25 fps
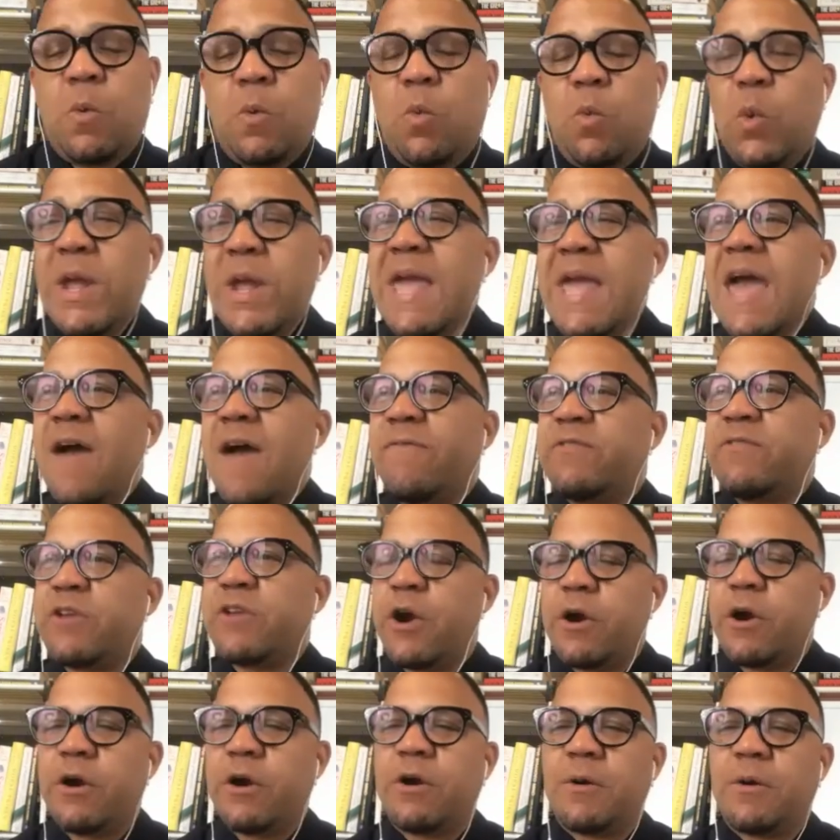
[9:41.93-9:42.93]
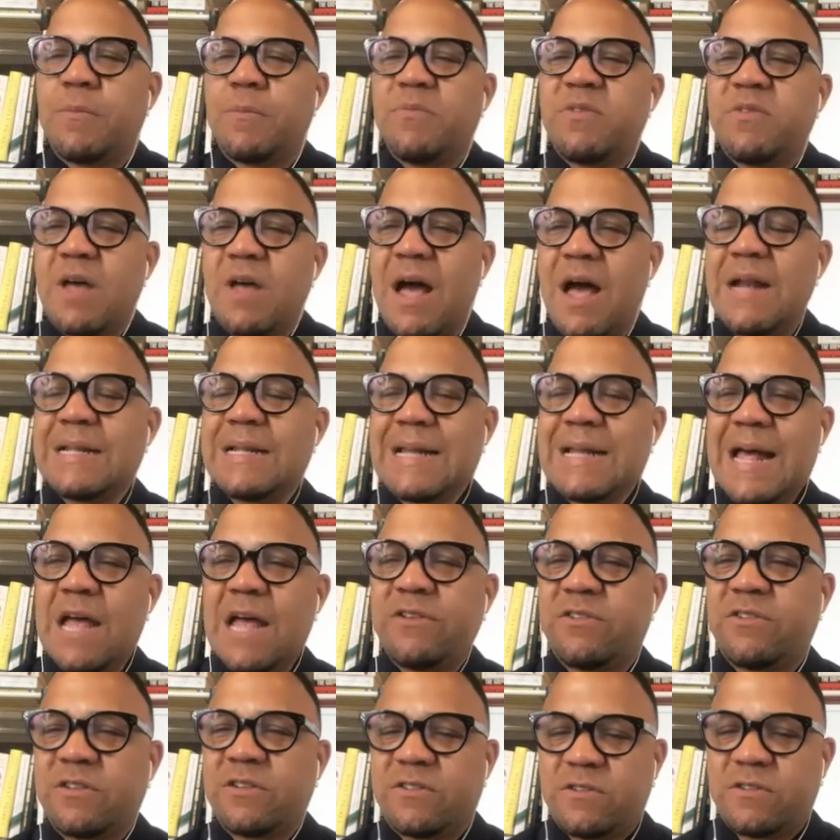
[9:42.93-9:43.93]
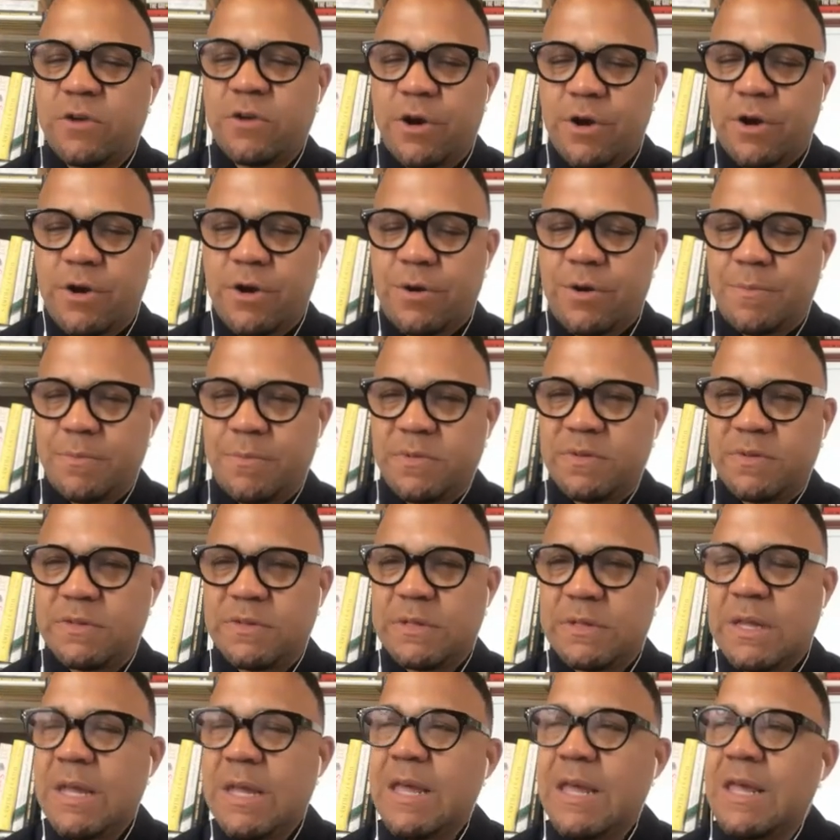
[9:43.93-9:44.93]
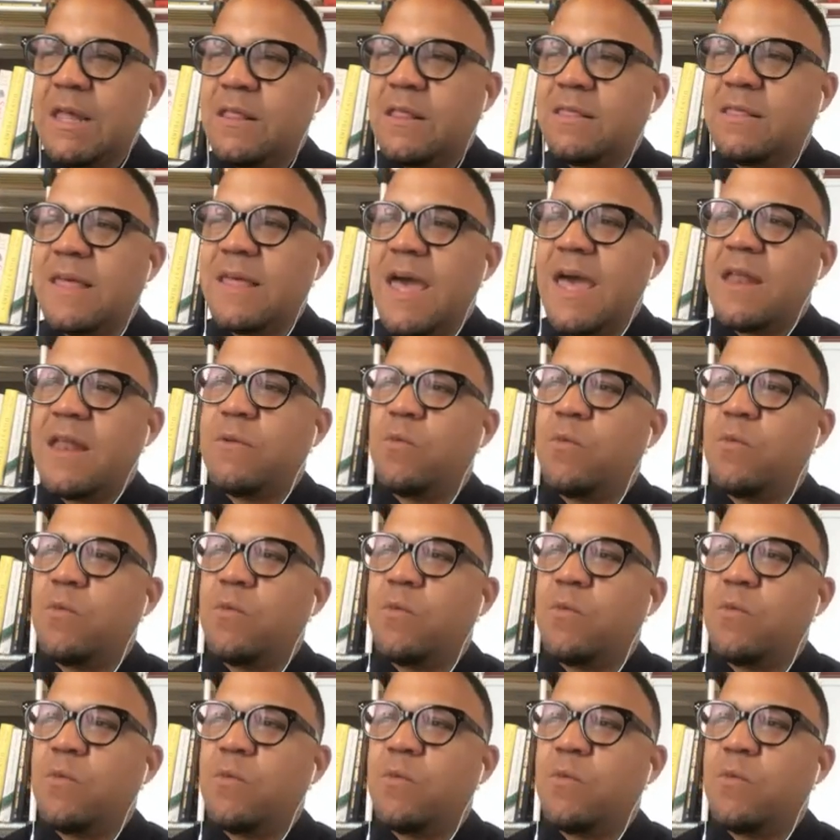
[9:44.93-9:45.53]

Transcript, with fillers: We have terms, unconscious terms, that